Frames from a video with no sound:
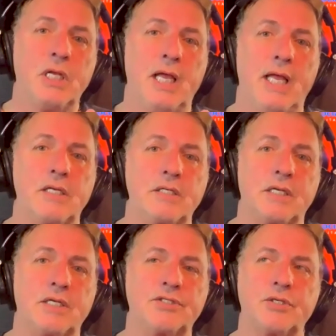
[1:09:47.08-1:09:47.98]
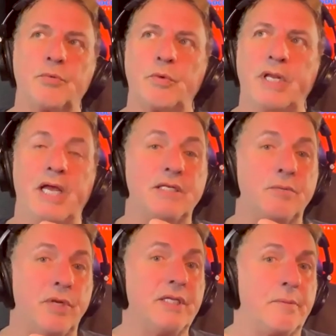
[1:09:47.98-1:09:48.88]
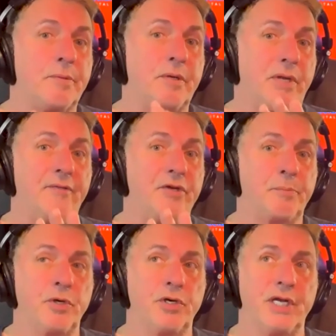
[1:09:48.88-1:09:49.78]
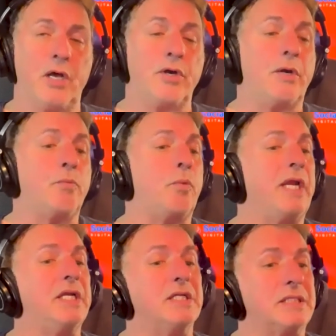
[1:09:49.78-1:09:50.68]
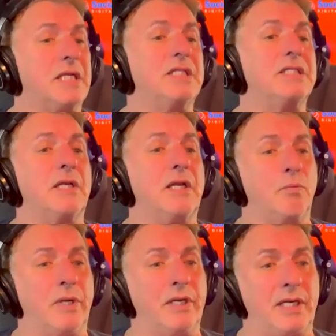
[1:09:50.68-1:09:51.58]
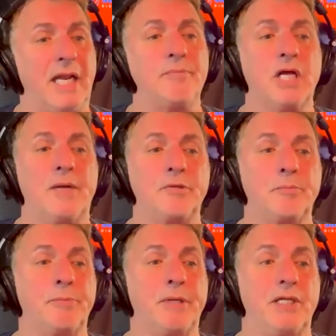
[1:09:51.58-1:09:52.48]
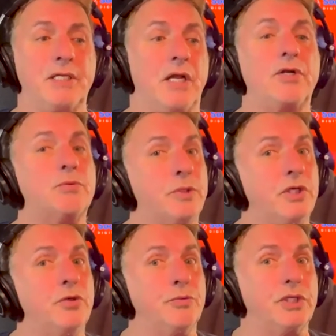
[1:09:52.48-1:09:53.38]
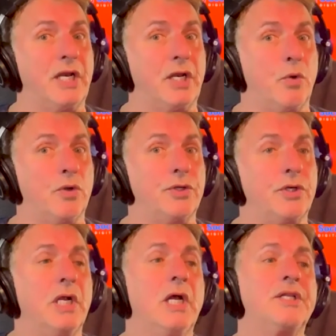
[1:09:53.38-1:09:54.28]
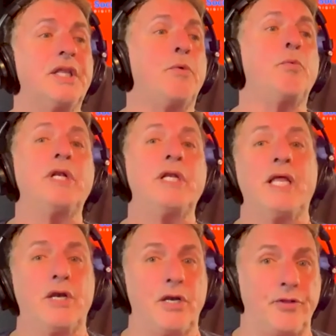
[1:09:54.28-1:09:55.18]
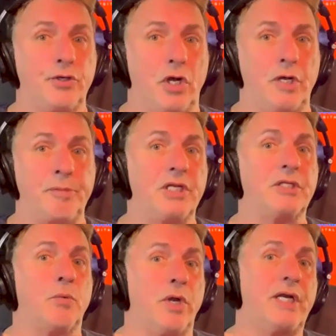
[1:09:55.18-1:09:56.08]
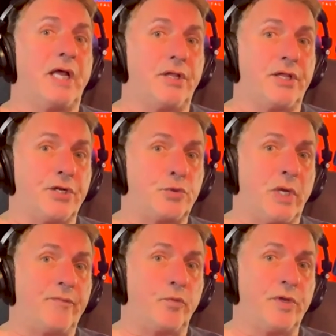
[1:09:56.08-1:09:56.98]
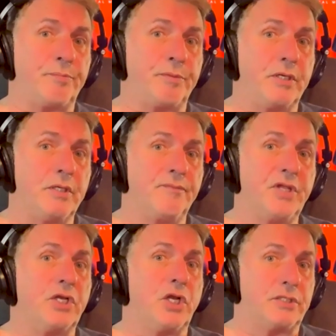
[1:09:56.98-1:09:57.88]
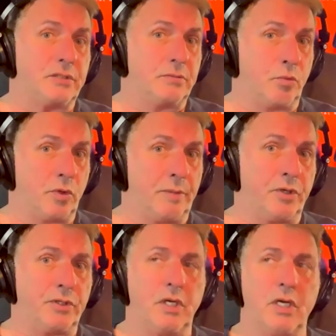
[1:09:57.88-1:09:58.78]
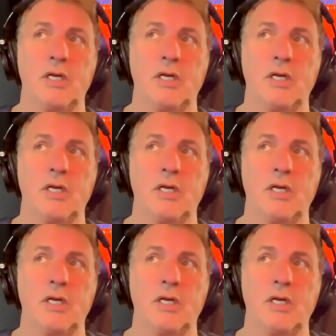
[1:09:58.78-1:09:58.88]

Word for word: And uh, mm. so we had to, we ended up having to put her down, and we had discussed that when it came time to put Bella down because we knew she was getting older, that we wouldn't get another dog because I wanted Kelly to travel with me and not to worry about a dog.